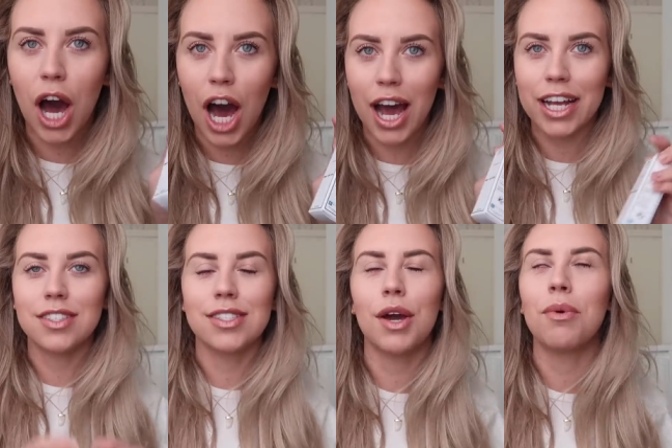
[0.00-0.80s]
high.
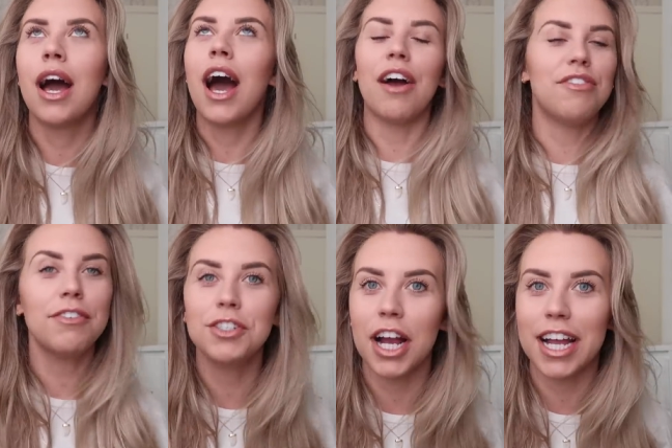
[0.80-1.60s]
So I've
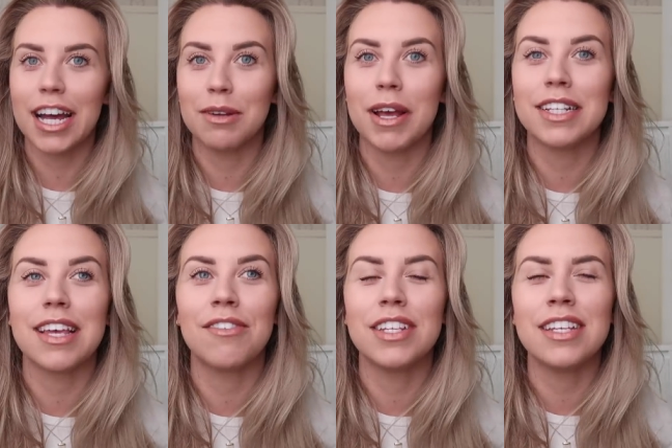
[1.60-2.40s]
never tried cannabis
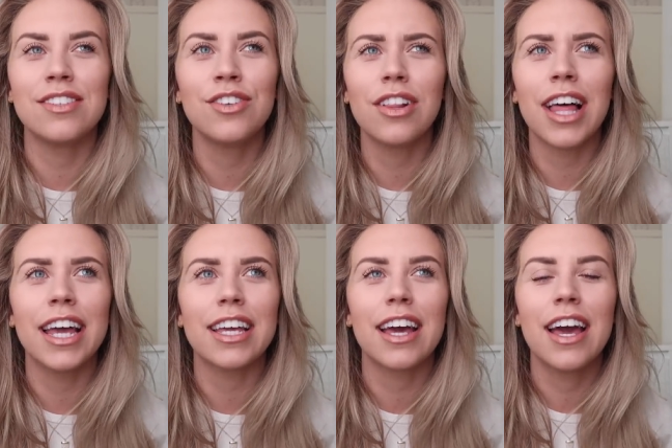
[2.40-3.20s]
and it's not
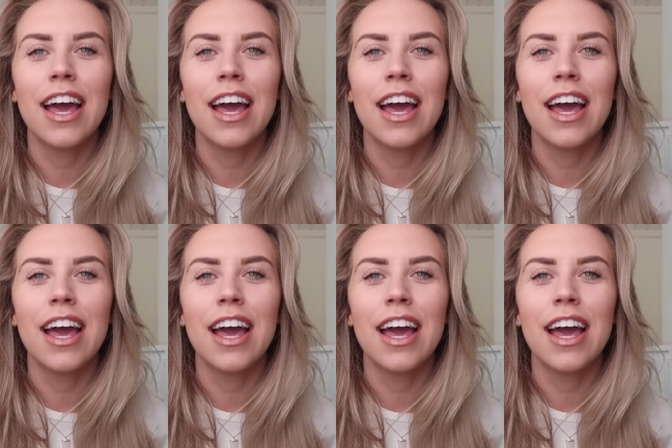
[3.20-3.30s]
like